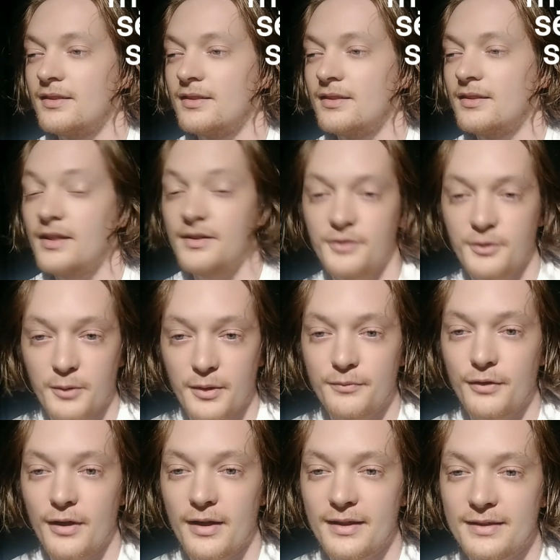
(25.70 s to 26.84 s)
Hey everyone, I'm
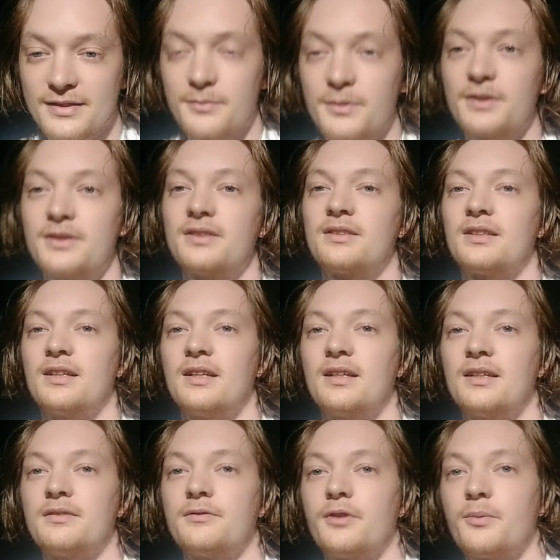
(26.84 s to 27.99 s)
Friday Summers,
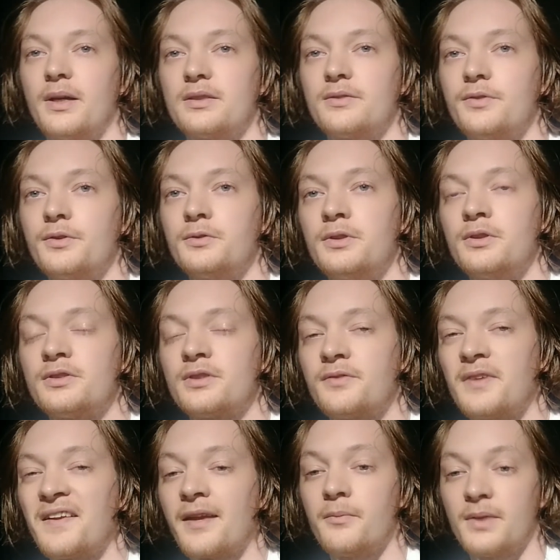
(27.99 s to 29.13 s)
and for the past few years, I've
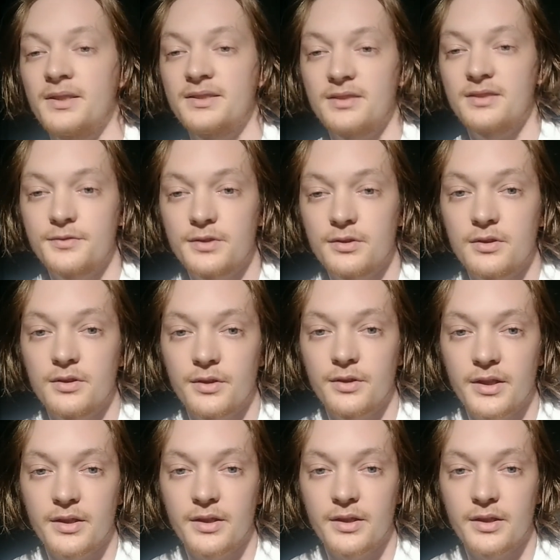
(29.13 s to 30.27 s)
dedicated myself to
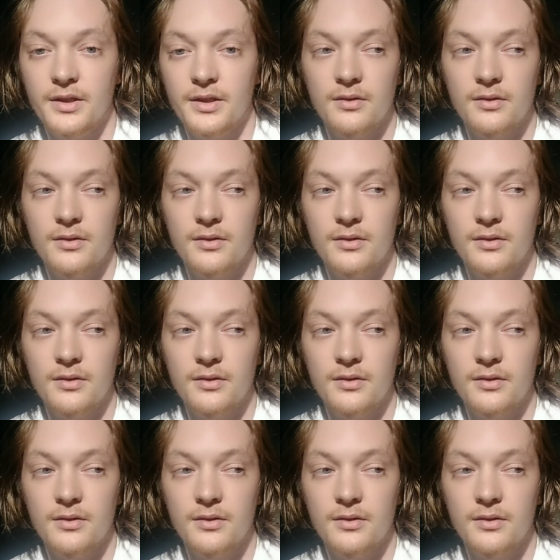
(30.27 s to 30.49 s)
learning